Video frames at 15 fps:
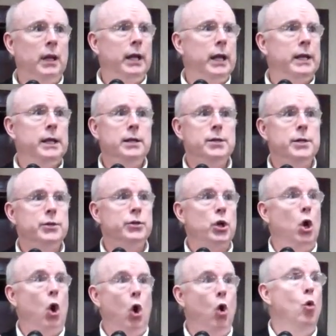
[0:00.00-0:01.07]
and this
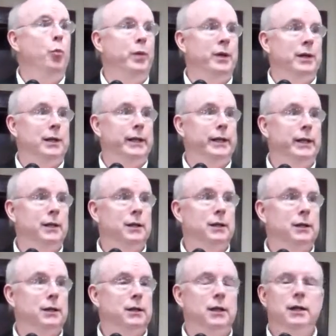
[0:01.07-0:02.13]
is openly
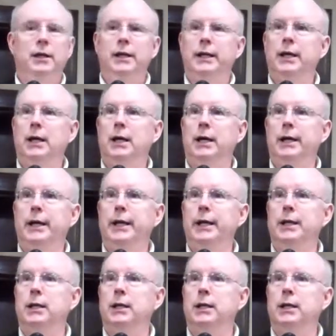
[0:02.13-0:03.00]
at